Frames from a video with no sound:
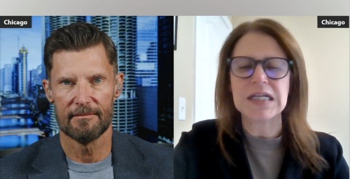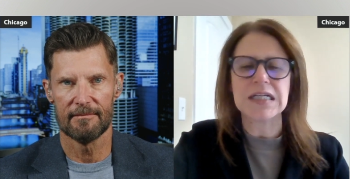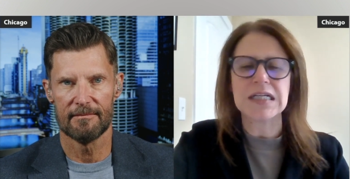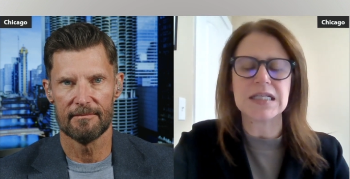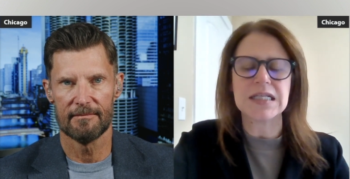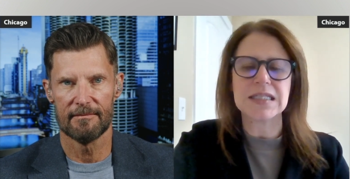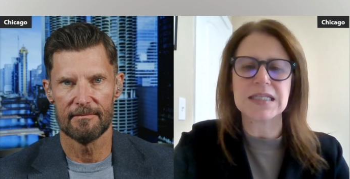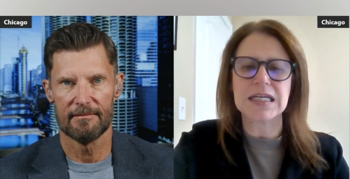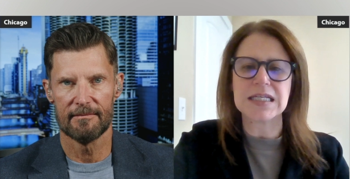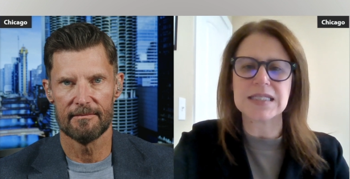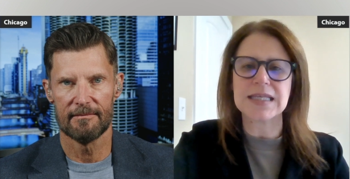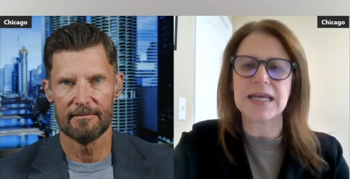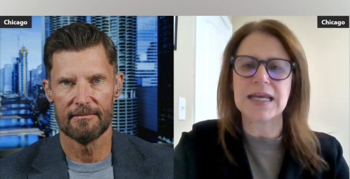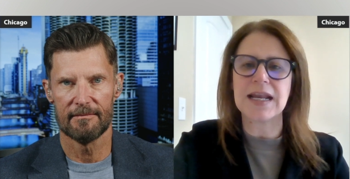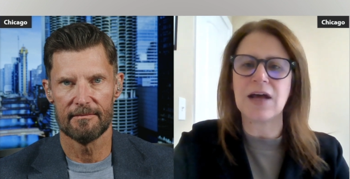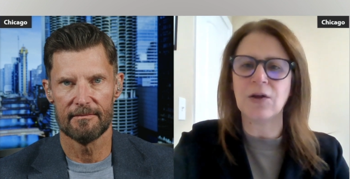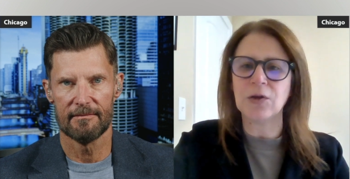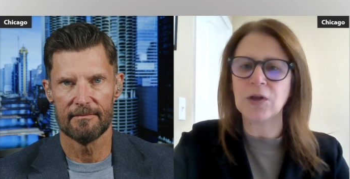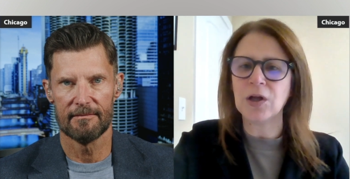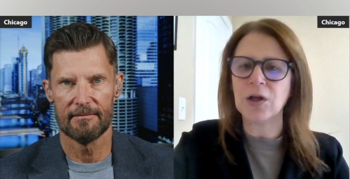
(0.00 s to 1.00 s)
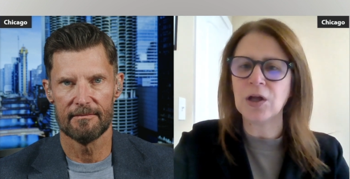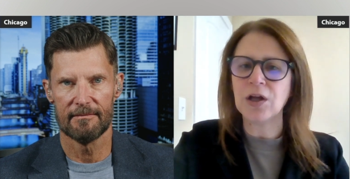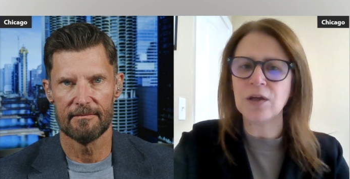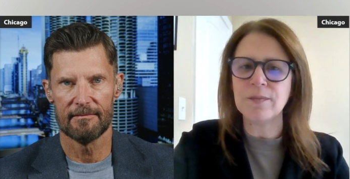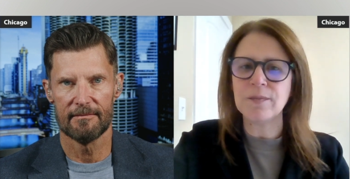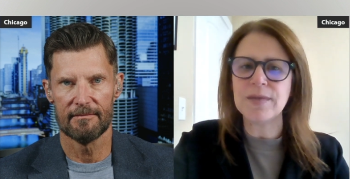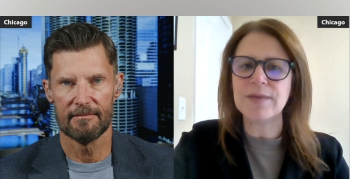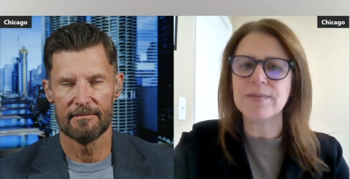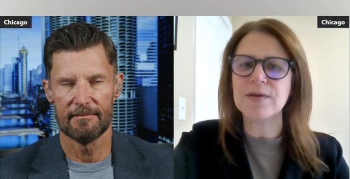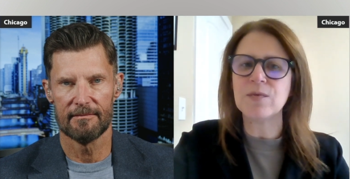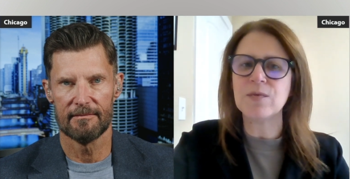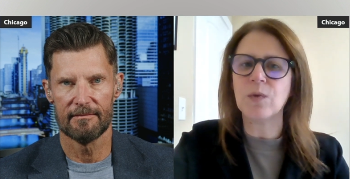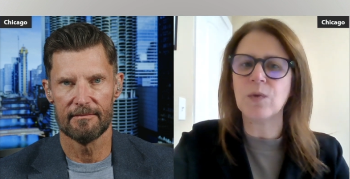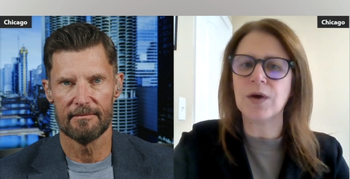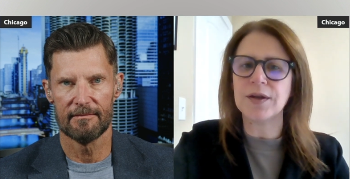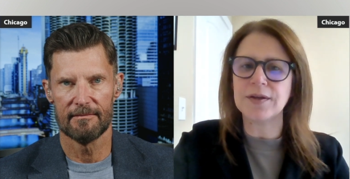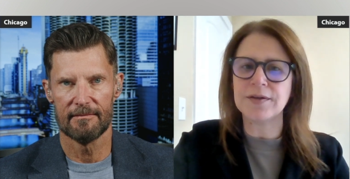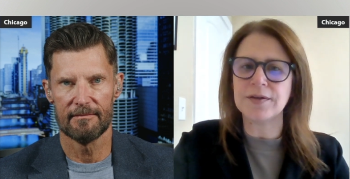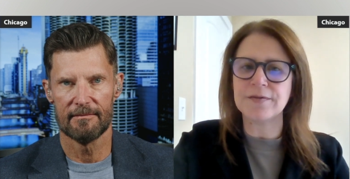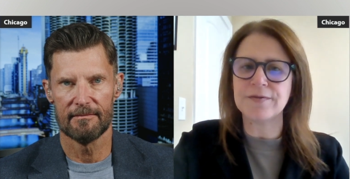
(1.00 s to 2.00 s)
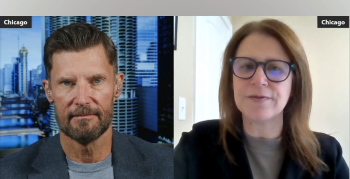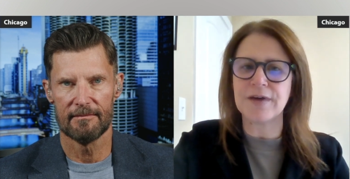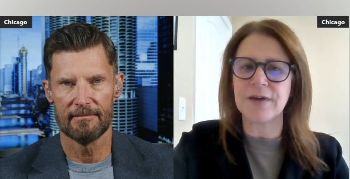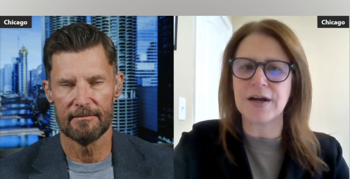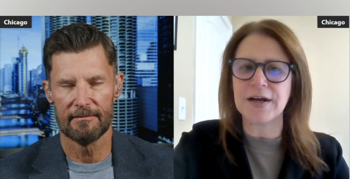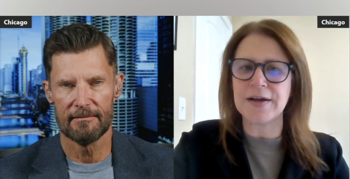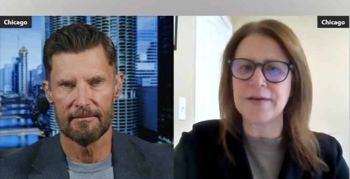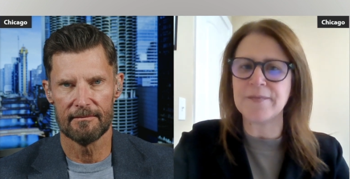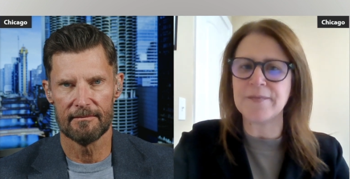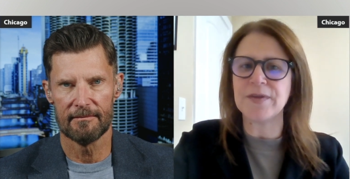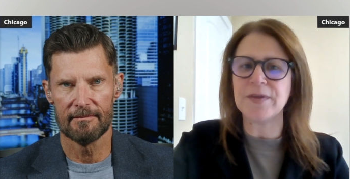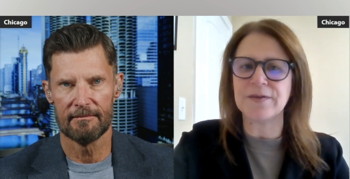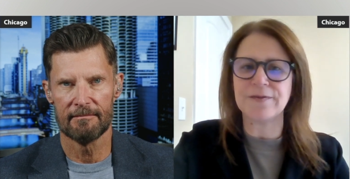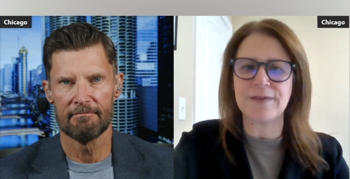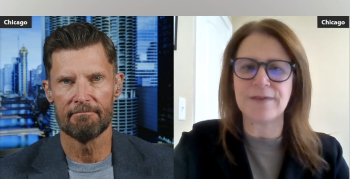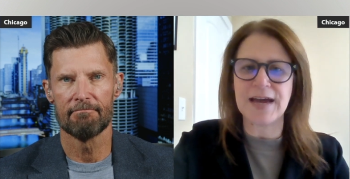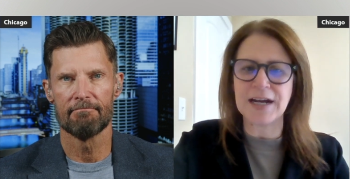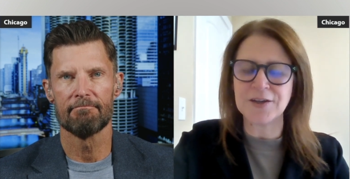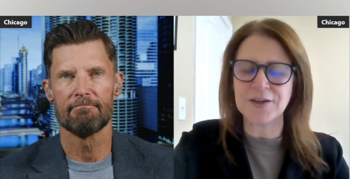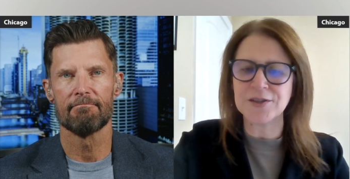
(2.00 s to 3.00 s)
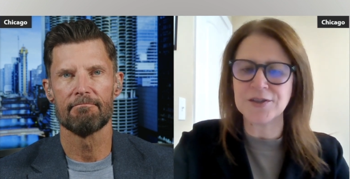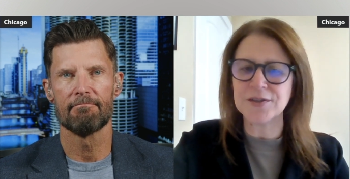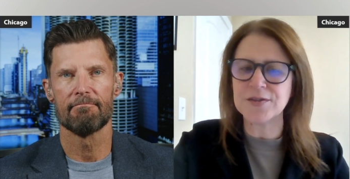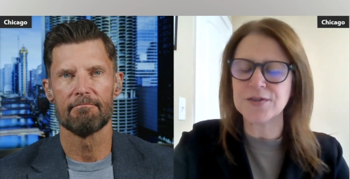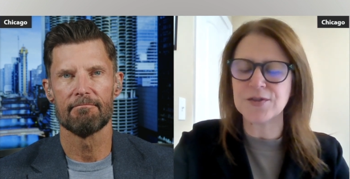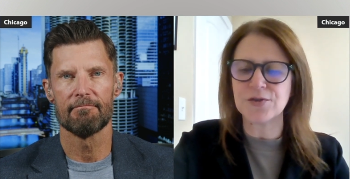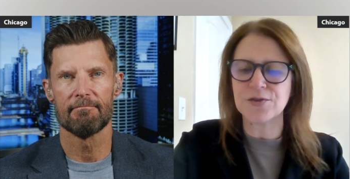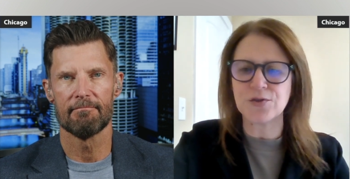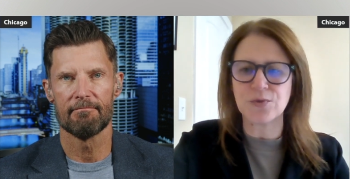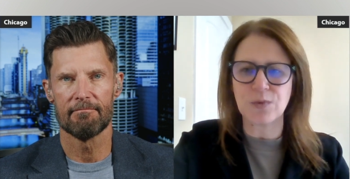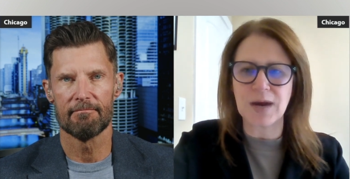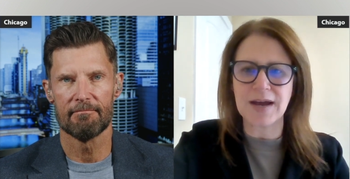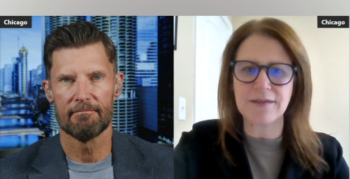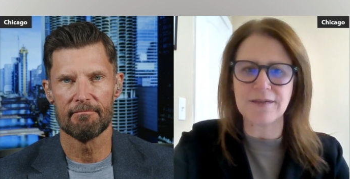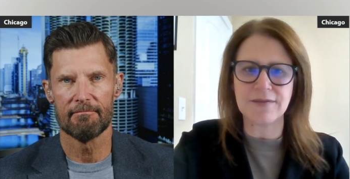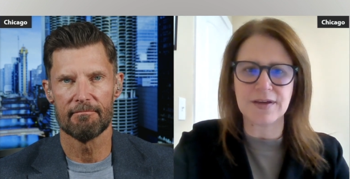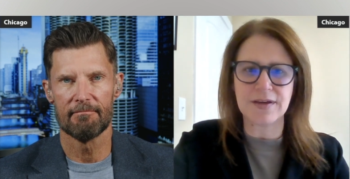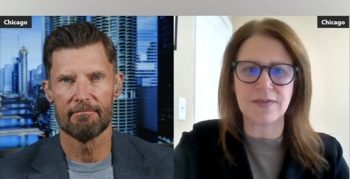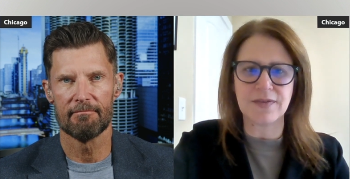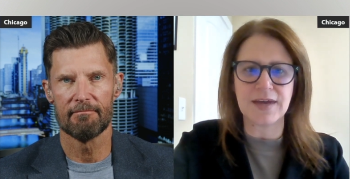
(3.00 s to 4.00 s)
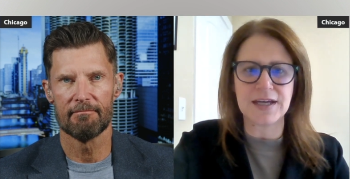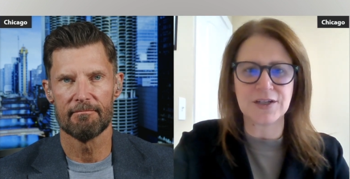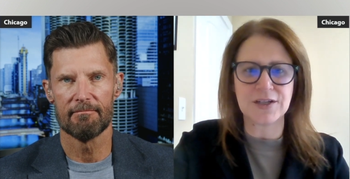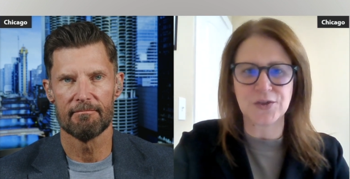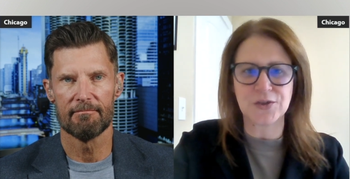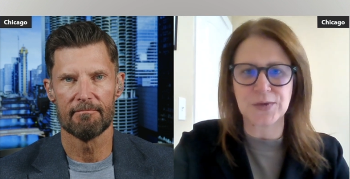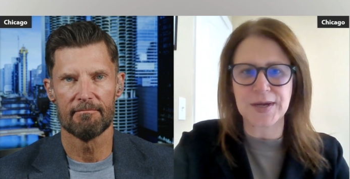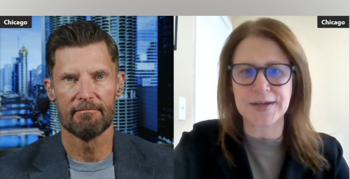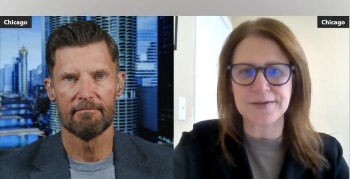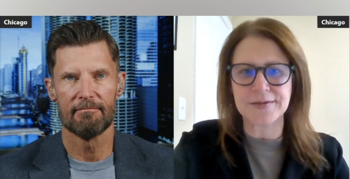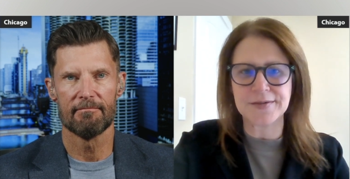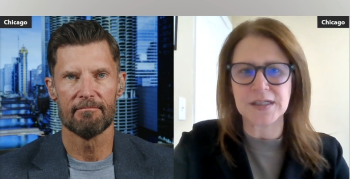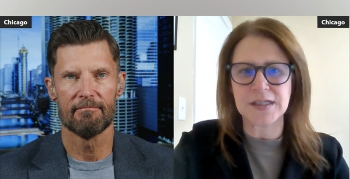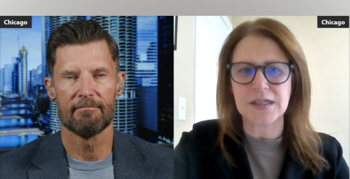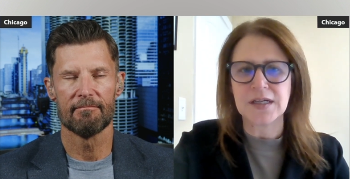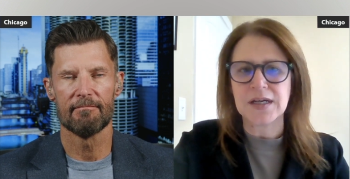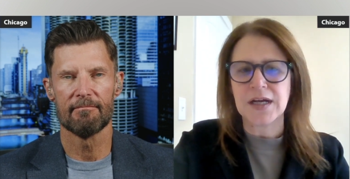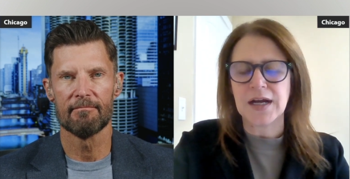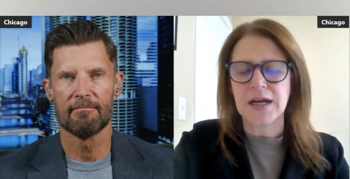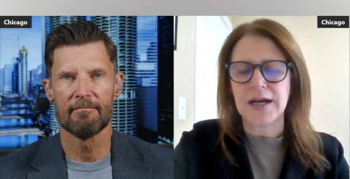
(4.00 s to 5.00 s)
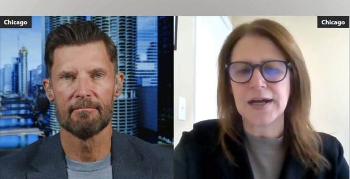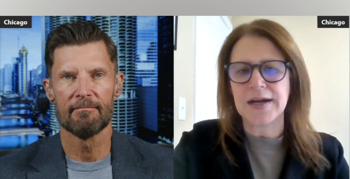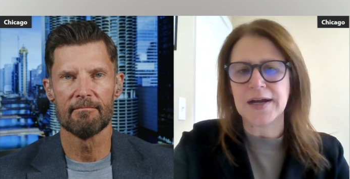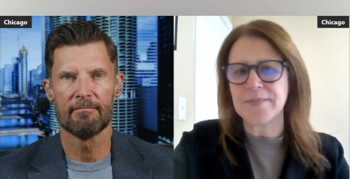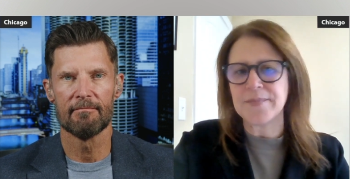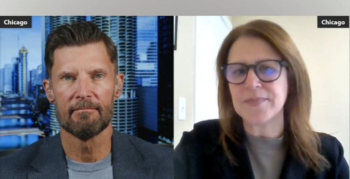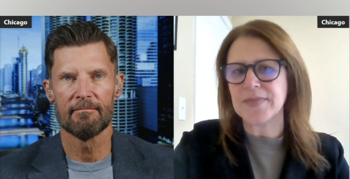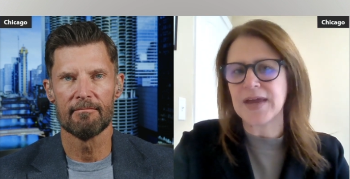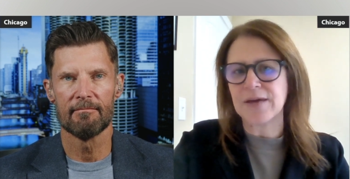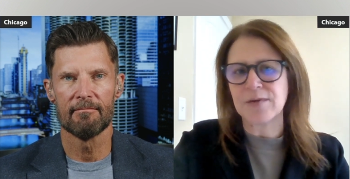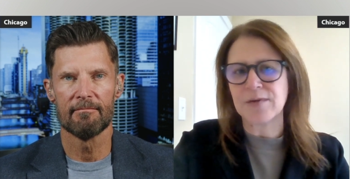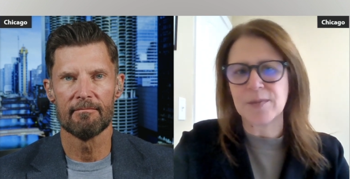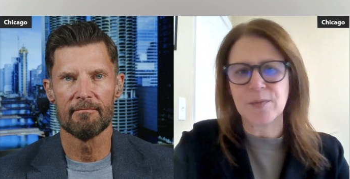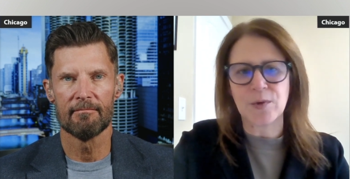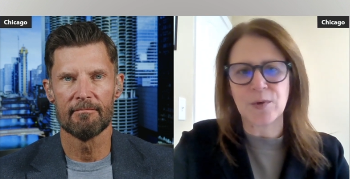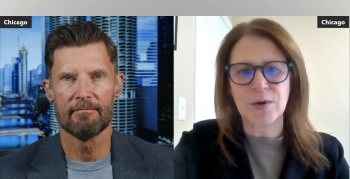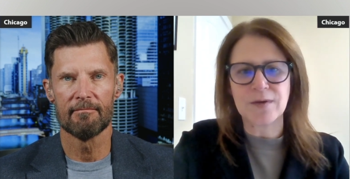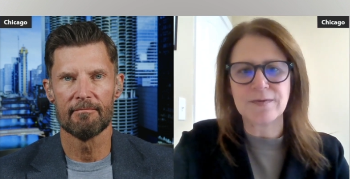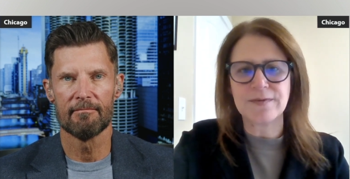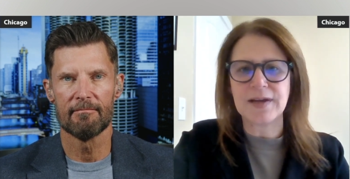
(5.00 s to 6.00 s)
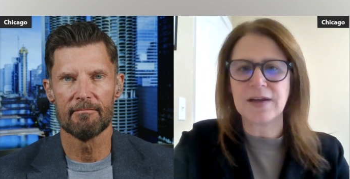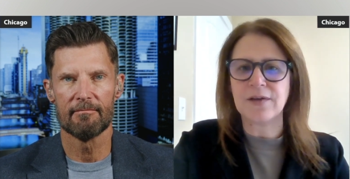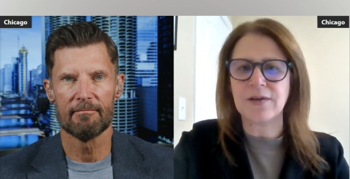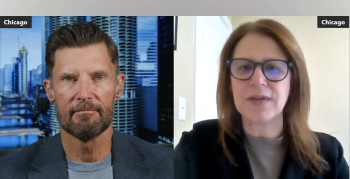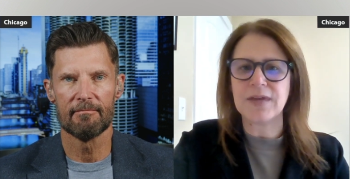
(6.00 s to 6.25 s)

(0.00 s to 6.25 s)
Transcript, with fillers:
Speaker 1: It says that alcohol may be one of uh, the factors driving that trend. Um, that report found